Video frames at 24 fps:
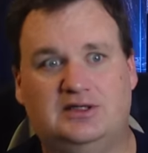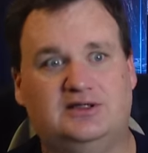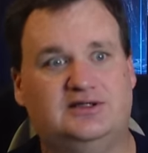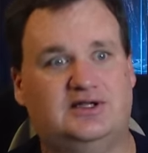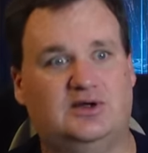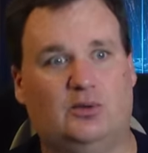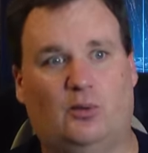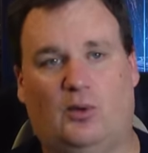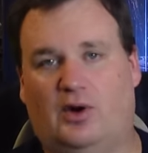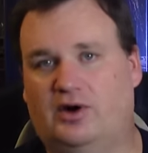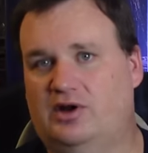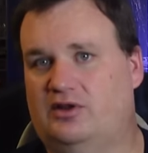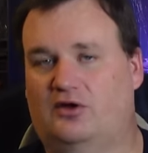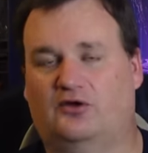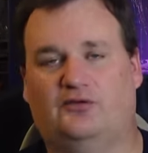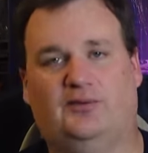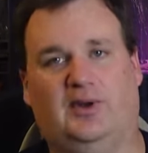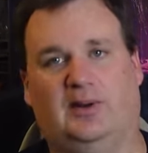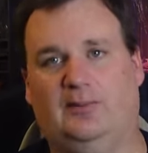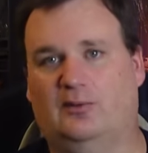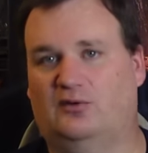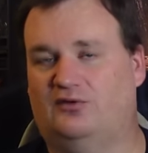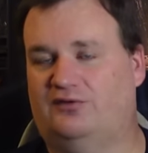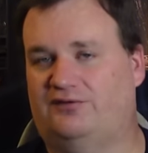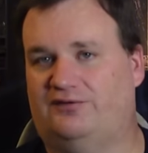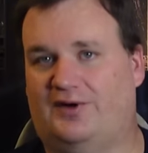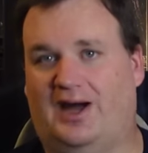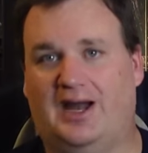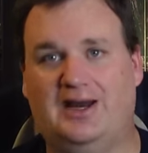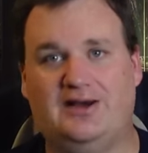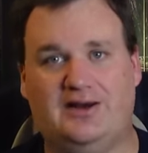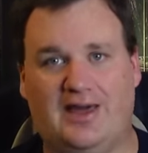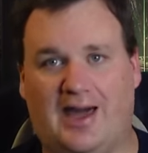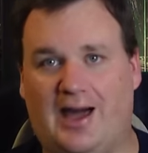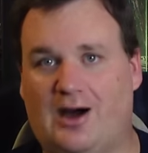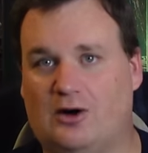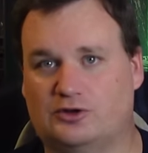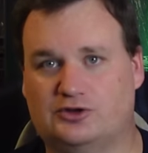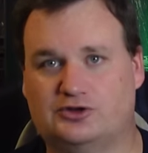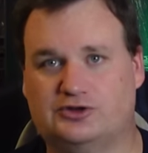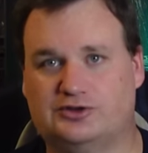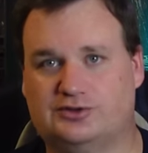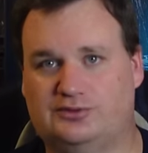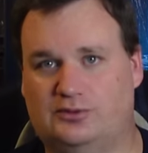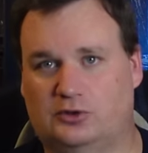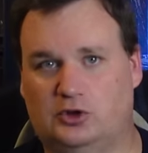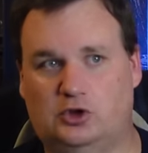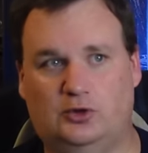Did one of those people find
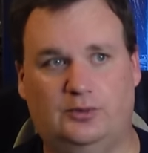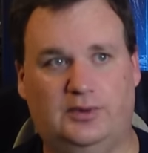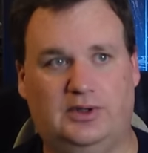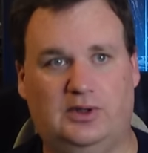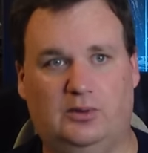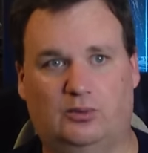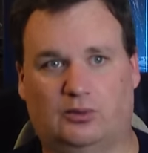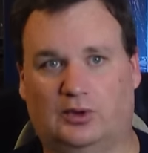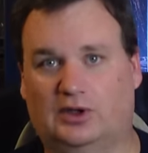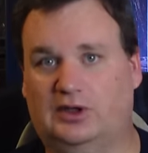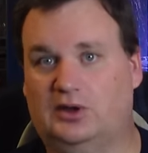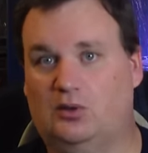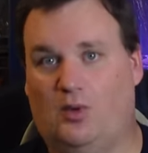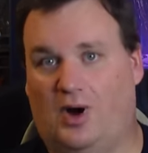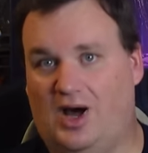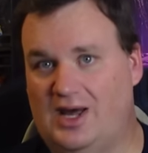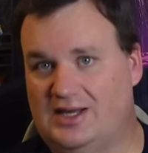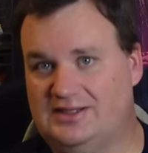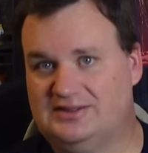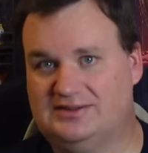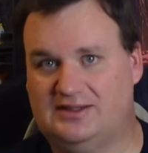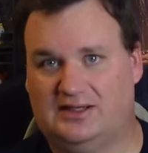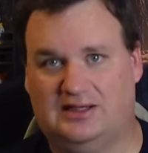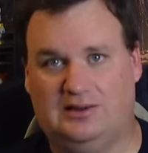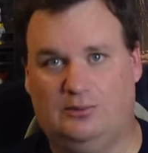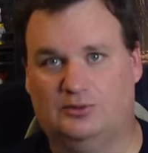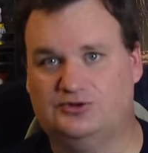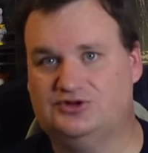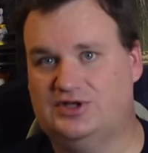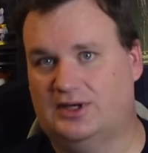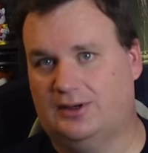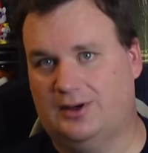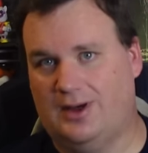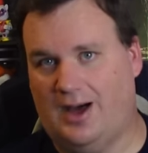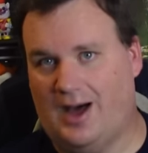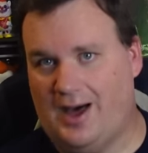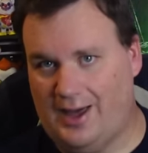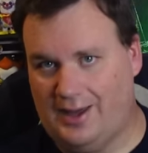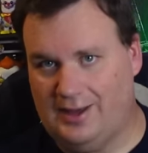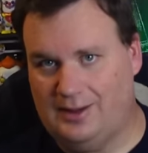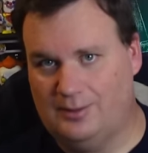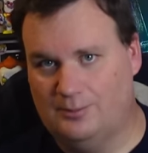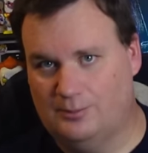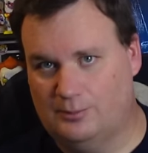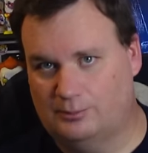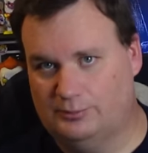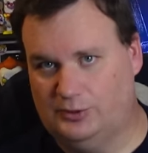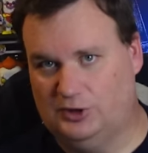out who he really was, that he was a
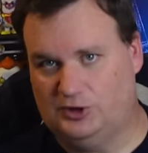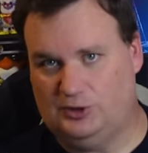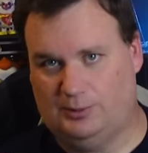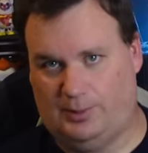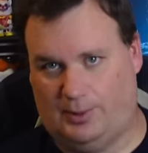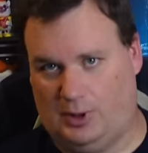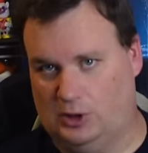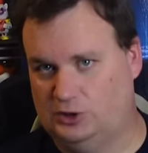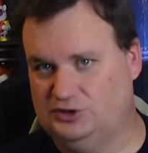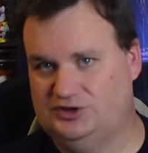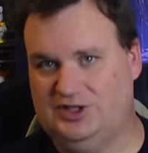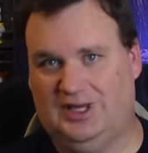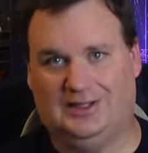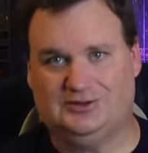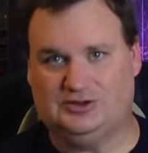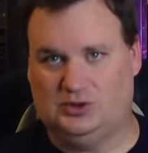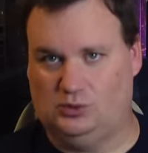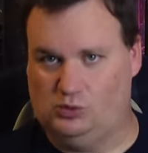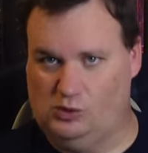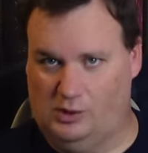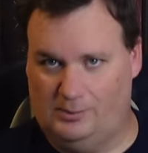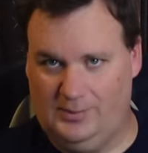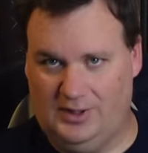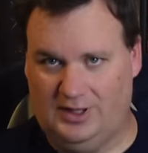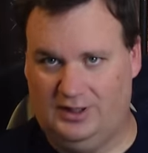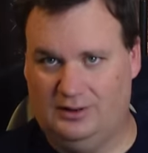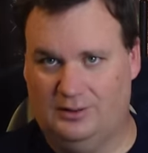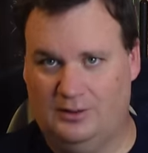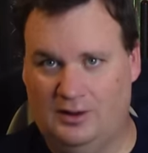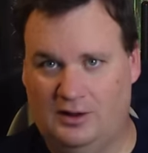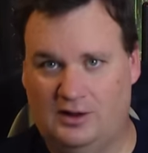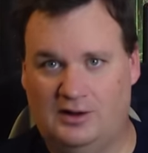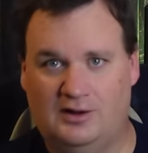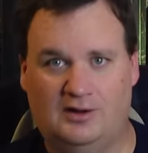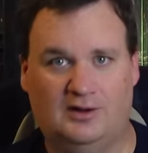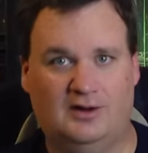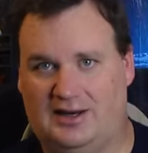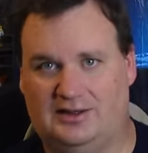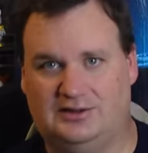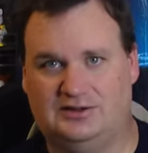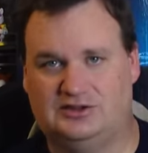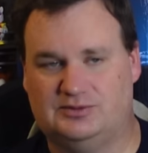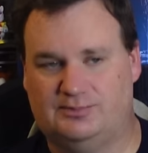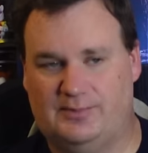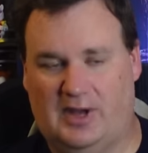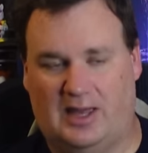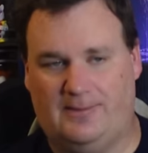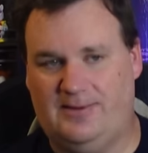guy posing as a woman?
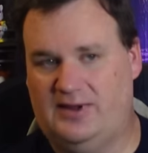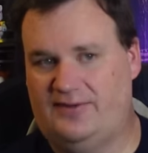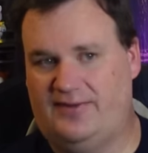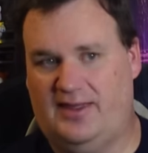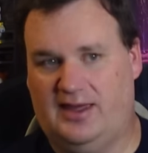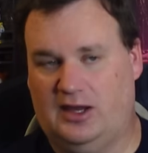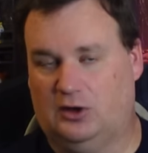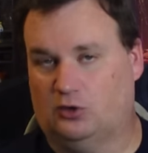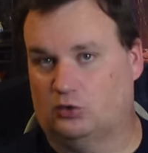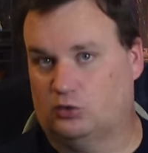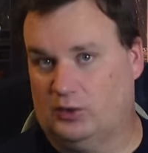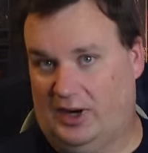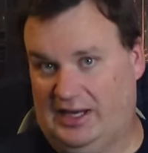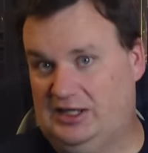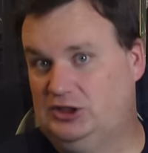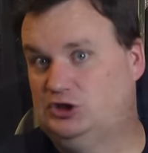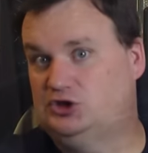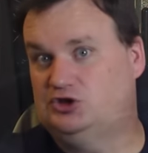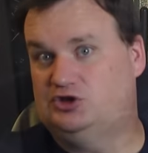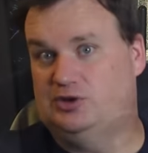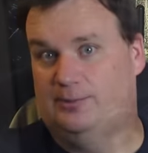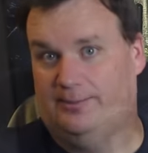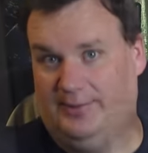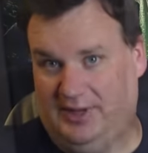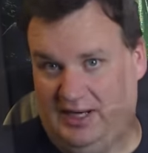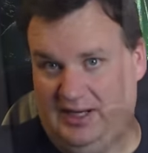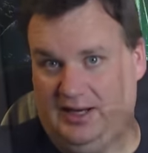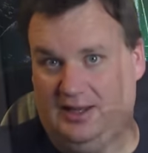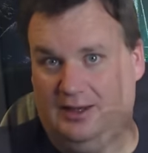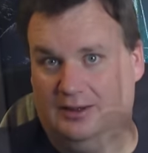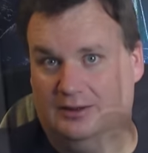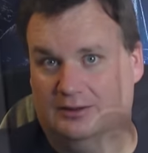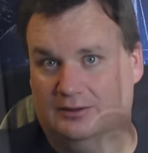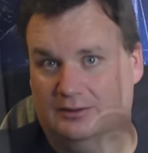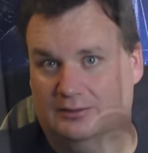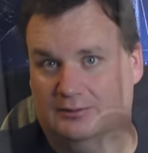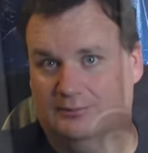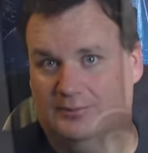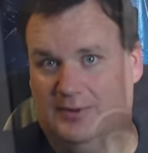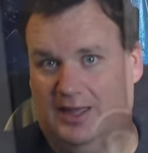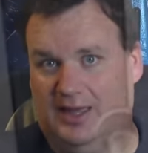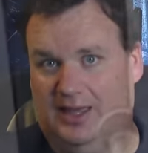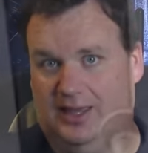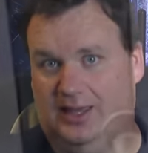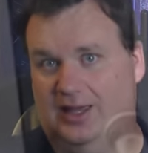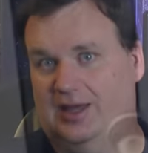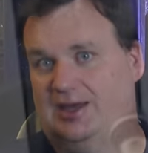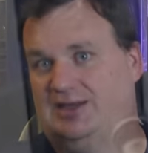And maybe they arranged a meeting,
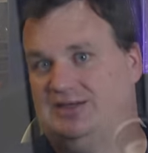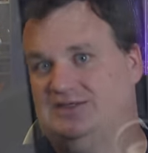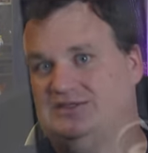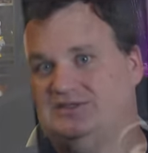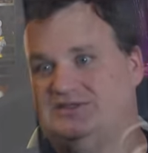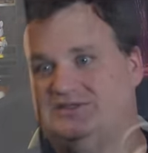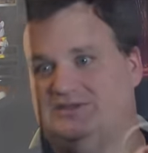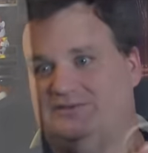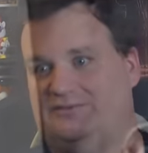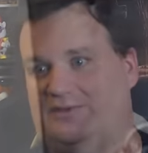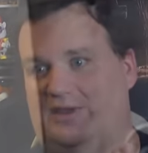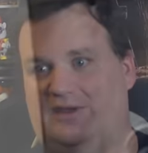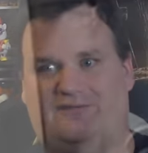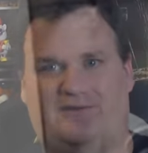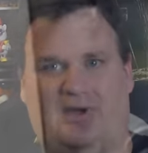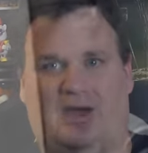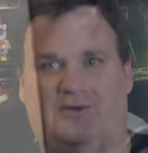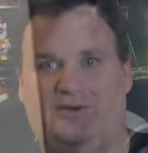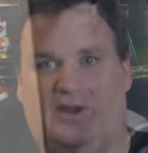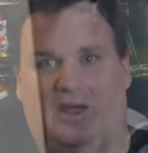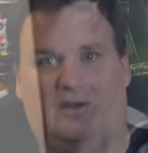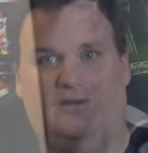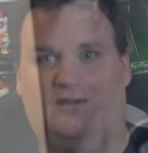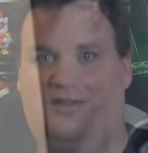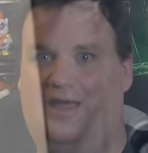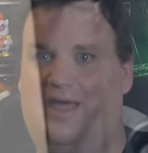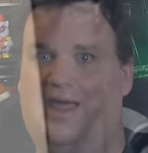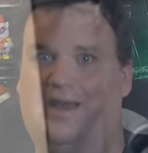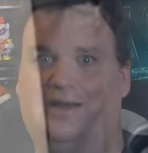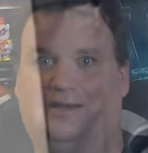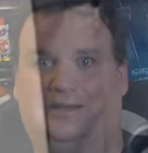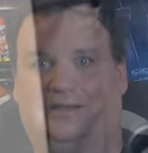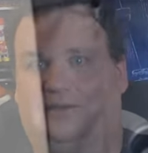and they found out then